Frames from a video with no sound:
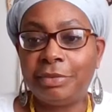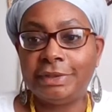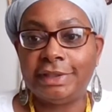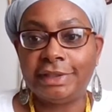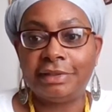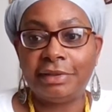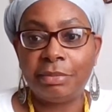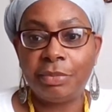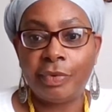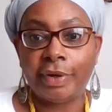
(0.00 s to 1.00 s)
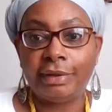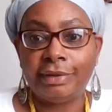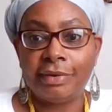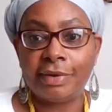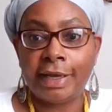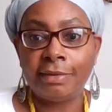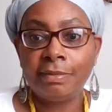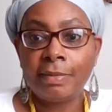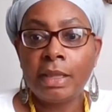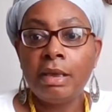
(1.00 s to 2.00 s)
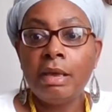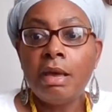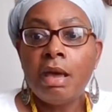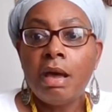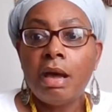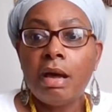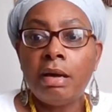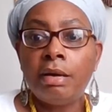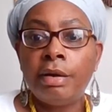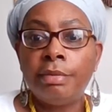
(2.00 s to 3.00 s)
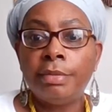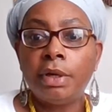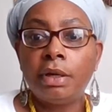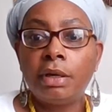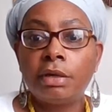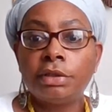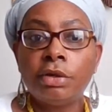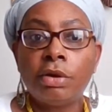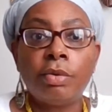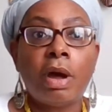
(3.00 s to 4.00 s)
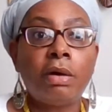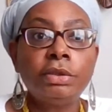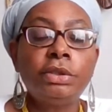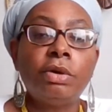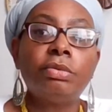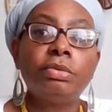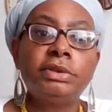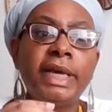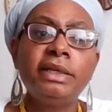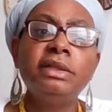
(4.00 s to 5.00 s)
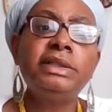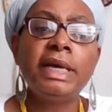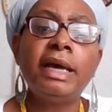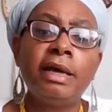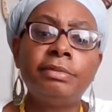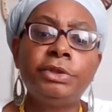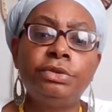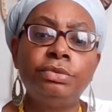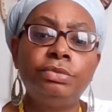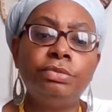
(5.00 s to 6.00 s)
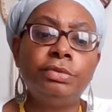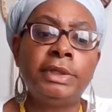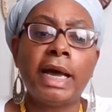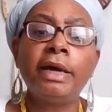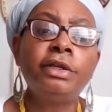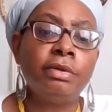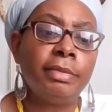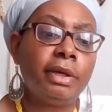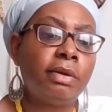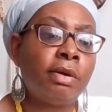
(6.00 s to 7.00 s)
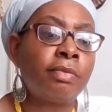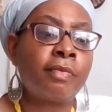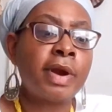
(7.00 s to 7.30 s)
particular point. Okay. um so also take your time to document or